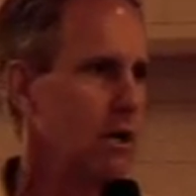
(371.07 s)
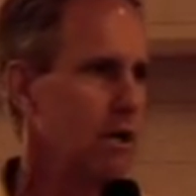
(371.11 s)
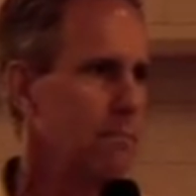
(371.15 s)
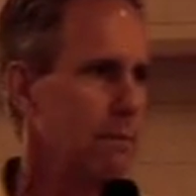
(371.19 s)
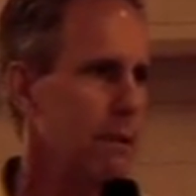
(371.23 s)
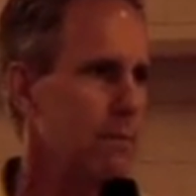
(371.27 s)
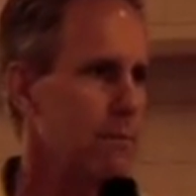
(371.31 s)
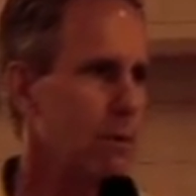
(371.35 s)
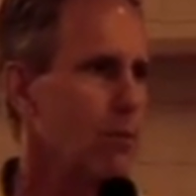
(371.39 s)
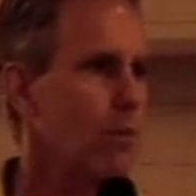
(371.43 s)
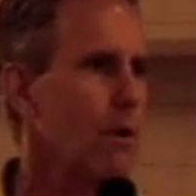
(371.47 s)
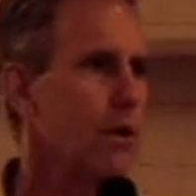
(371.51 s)

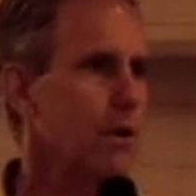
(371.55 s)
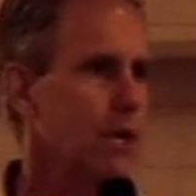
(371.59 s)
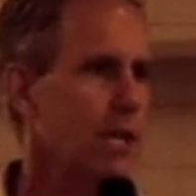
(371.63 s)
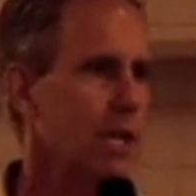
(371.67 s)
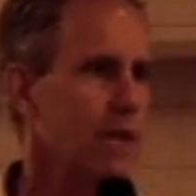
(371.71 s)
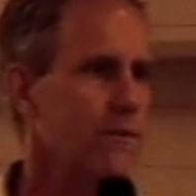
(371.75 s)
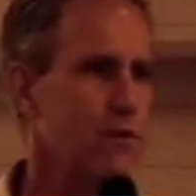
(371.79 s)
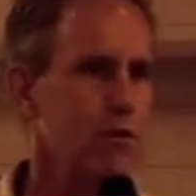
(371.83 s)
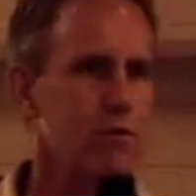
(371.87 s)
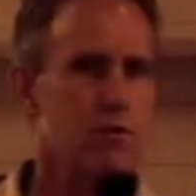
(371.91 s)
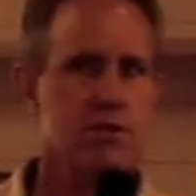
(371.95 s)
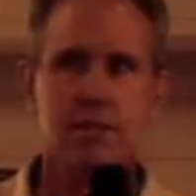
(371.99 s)
Maybe we want to
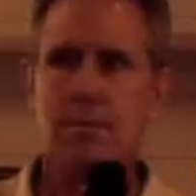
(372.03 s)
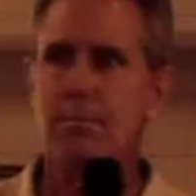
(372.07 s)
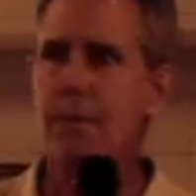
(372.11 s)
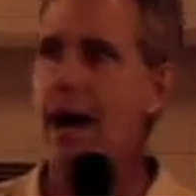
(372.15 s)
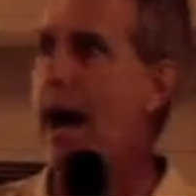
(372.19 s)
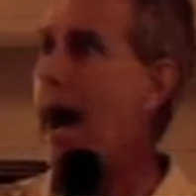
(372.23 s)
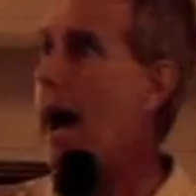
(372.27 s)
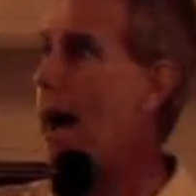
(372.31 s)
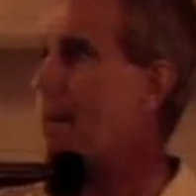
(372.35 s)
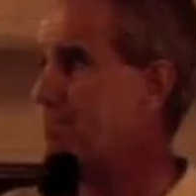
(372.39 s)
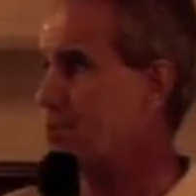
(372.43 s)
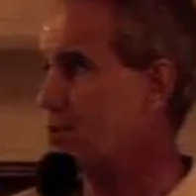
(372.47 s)
give you some
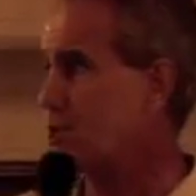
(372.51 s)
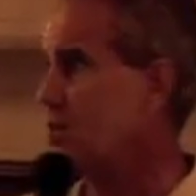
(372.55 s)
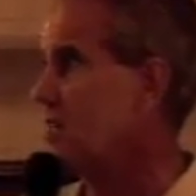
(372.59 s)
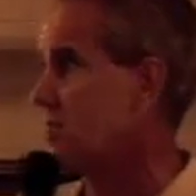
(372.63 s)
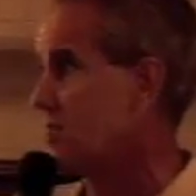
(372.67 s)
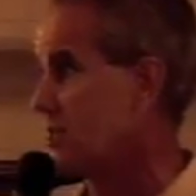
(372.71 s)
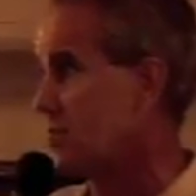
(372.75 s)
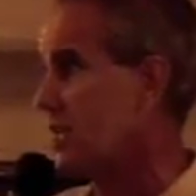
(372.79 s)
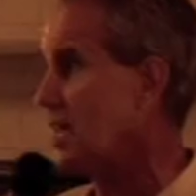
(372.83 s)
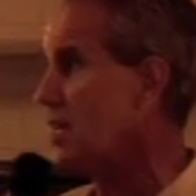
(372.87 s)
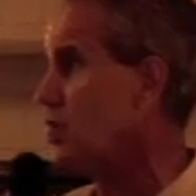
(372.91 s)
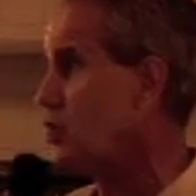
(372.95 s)

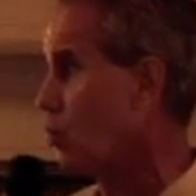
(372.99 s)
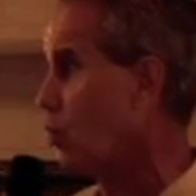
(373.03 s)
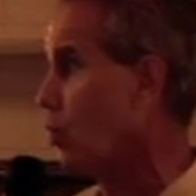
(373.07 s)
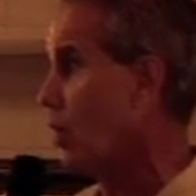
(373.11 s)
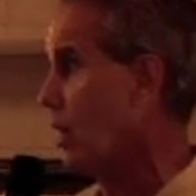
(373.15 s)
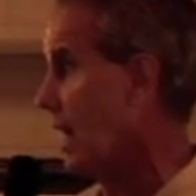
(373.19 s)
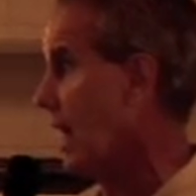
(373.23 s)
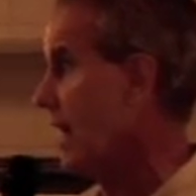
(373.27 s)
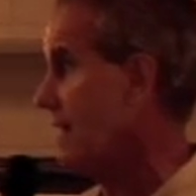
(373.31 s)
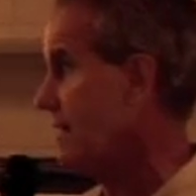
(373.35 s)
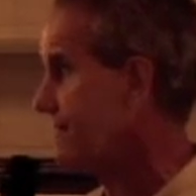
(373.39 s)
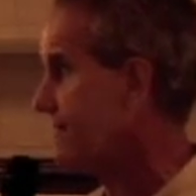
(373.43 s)
options in your
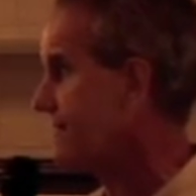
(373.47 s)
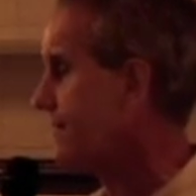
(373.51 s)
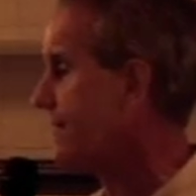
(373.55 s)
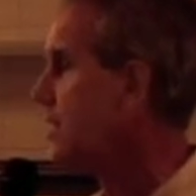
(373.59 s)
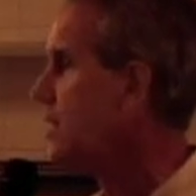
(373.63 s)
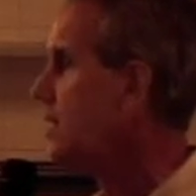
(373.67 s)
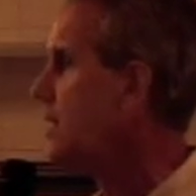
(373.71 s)
life.